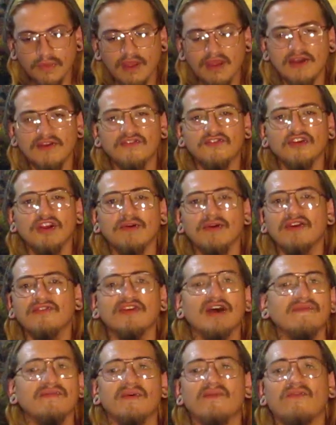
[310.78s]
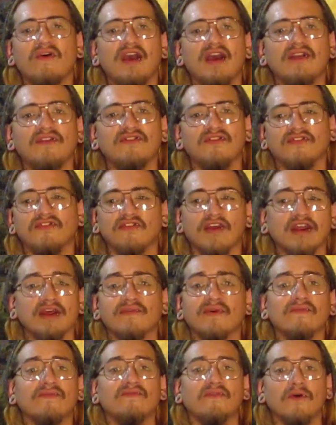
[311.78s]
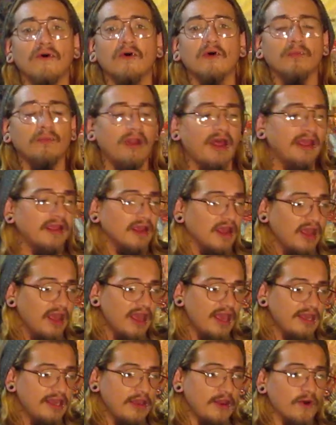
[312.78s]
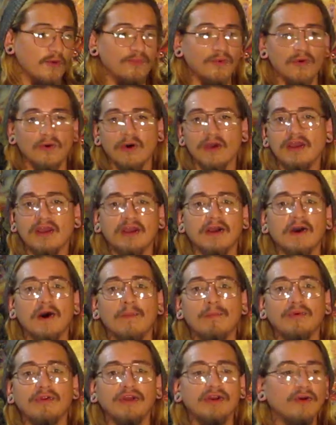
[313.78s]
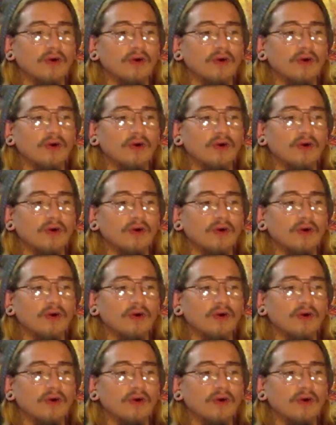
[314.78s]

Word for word: a series of events instead of a film. Like Hellboy and company